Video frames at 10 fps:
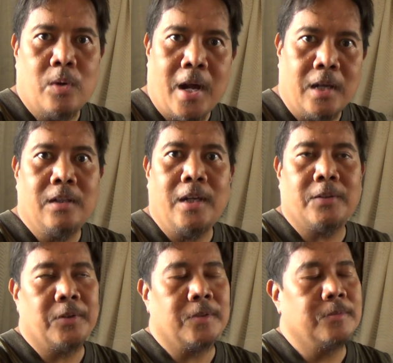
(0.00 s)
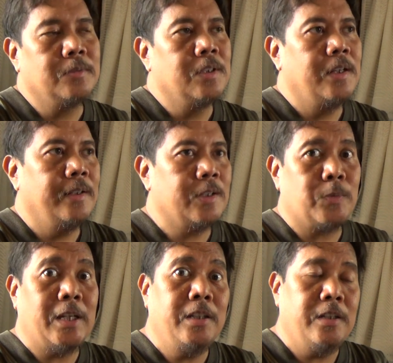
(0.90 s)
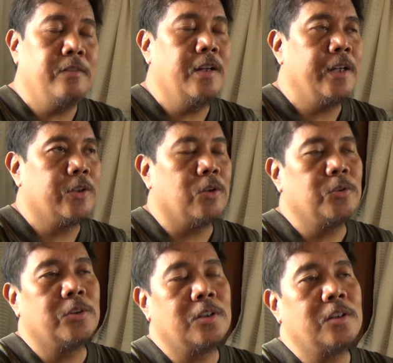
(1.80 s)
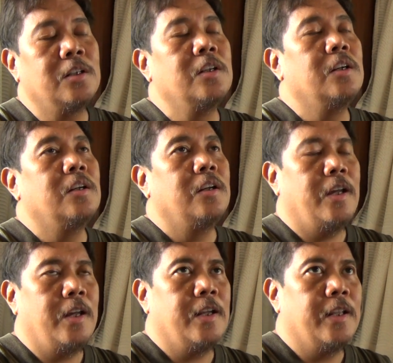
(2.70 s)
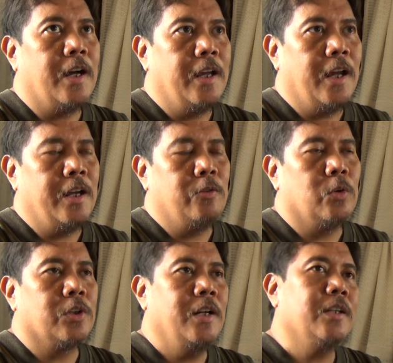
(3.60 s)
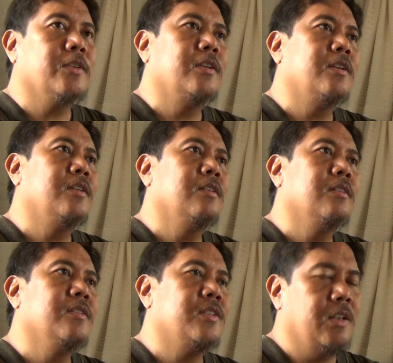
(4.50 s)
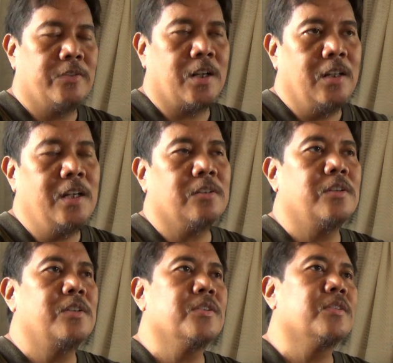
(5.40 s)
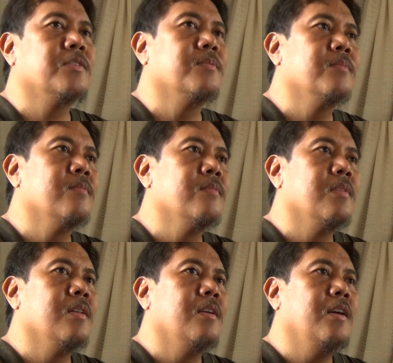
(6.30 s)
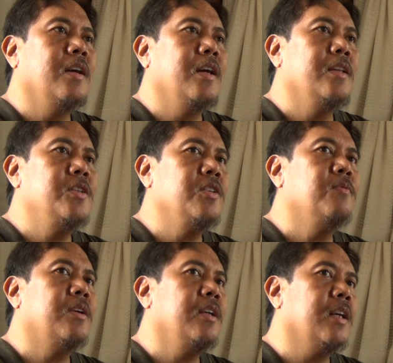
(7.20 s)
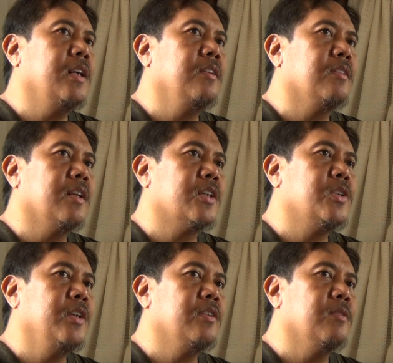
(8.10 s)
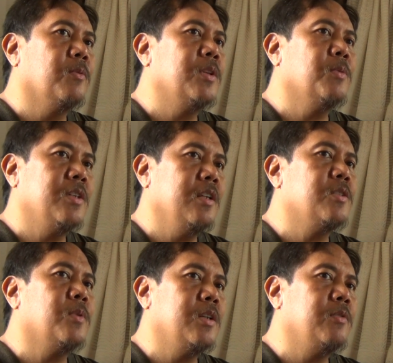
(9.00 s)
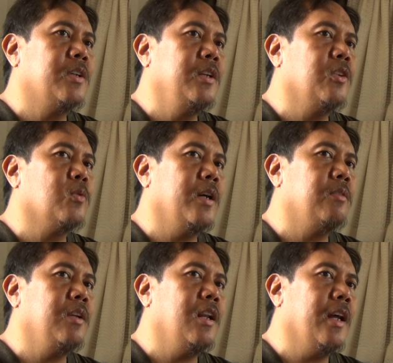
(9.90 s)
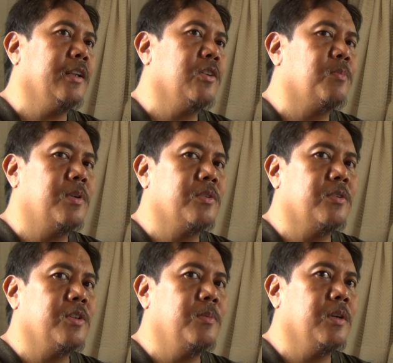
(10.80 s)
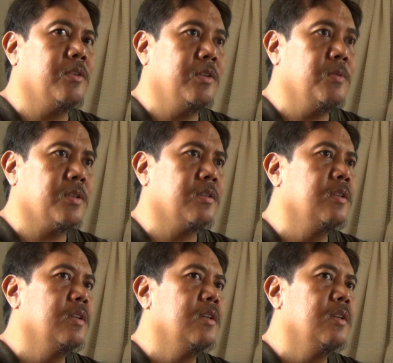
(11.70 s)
hand letter. And that's what I did. I talked to her and I wrote a letter, several letters, and she's very nice actually. It's one of the reasons why I really like this person is because she was